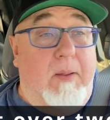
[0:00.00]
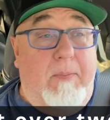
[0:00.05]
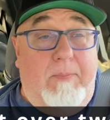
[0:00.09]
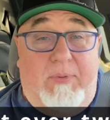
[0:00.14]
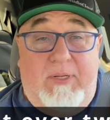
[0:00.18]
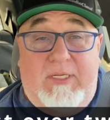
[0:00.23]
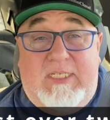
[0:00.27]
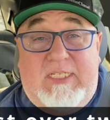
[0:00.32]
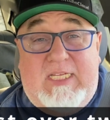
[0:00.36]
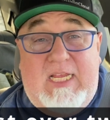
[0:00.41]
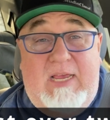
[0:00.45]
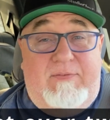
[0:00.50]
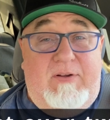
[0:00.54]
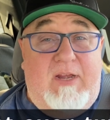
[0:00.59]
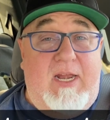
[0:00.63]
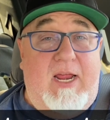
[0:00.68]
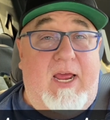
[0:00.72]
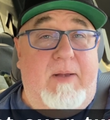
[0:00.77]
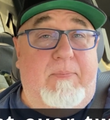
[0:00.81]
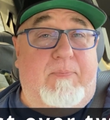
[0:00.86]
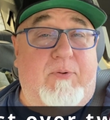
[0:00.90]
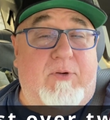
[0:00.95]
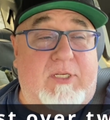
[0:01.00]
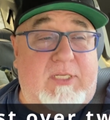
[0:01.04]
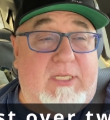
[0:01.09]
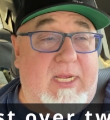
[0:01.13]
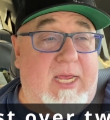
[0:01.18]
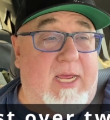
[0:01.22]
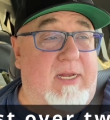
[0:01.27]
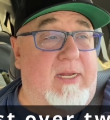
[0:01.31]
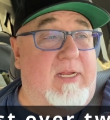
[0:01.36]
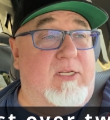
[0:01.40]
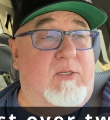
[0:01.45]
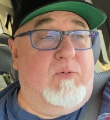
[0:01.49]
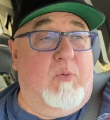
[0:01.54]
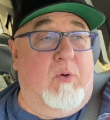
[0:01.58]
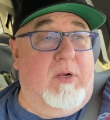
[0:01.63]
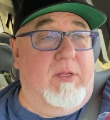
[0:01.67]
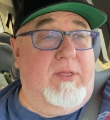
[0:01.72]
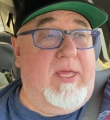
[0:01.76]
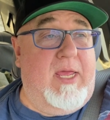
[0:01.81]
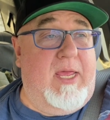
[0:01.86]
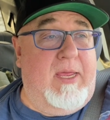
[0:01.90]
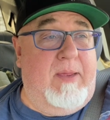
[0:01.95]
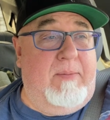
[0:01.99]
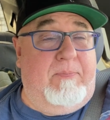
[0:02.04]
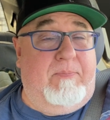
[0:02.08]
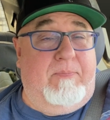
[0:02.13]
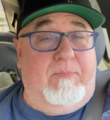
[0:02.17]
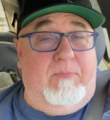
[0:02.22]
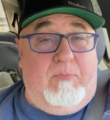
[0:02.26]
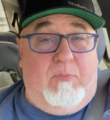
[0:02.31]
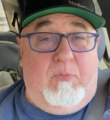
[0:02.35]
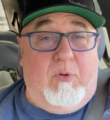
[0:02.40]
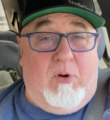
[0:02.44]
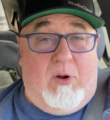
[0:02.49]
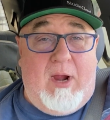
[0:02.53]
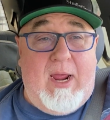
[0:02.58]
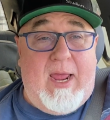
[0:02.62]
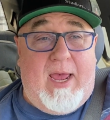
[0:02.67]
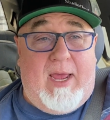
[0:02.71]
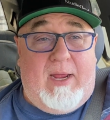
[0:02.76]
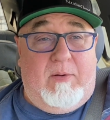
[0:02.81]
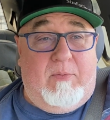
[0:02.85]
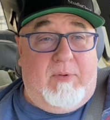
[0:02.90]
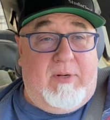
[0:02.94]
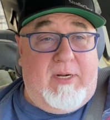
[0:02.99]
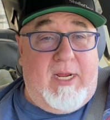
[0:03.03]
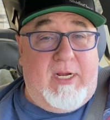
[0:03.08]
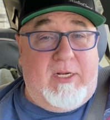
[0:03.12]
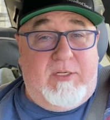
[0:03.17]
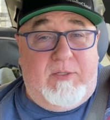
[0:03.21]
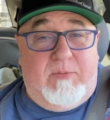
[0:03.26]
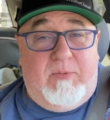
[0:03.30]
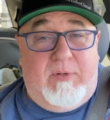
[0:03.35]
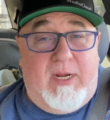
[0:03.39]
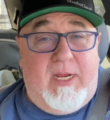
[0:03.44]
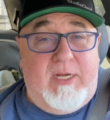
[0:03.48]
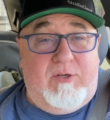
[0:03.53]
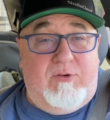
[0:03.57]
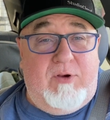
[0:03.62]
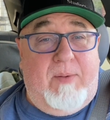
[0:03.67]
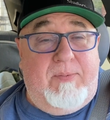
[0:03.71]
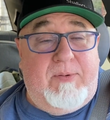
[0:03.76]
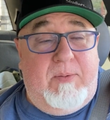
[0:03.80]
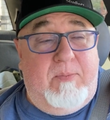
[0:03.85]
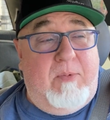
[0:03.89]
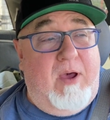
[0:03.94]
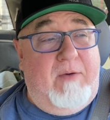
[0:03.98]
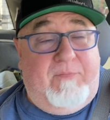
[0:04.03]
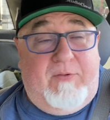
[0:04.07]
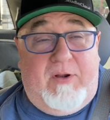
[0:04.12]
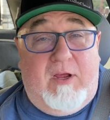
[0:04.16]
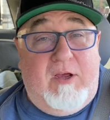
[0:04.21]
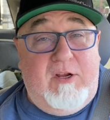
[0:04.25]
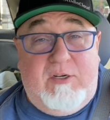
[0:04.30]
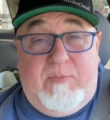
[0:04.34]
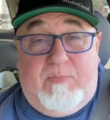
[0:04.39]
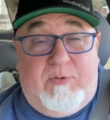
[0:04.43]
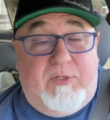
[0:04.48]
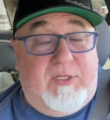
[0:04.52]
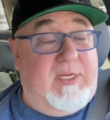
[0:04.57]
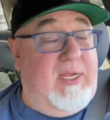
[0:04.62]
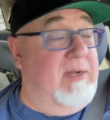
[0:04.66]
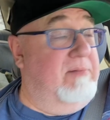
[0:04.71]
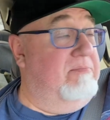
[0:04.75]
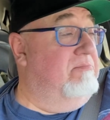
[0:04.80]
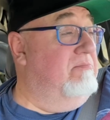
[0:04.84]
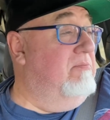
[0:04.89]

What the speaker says: But 79% is where they were at when I dropped them off at 100%.